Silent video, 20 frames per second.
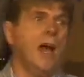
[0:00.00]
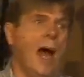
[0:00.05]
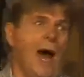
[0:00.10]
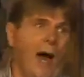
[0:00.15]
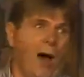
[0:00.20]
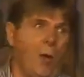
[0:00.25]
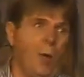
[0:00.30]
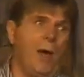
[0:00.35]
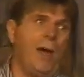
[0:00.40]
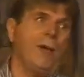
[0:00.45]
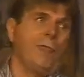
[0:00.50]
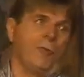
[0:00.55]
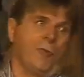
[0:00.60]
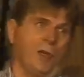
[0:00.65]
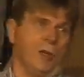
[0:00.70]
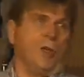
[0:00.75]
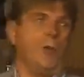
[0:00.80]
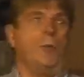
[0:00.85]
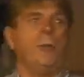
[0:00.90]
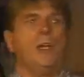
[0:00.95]

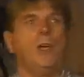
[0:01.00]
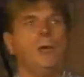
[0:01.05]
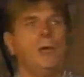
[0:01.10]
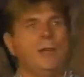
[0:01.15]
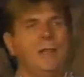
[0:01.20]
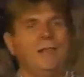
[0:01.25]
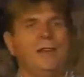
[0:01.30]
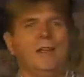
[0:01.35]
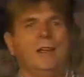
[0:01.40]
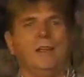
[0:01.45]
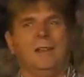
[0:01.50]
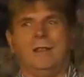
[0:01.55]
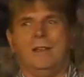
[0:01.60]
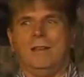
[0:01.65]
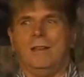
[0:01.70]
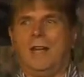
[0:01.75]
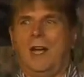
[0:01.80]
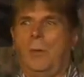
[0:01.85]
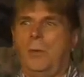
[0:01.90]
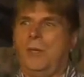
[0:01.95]
However, we don't need to get
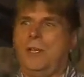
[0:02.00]
into that.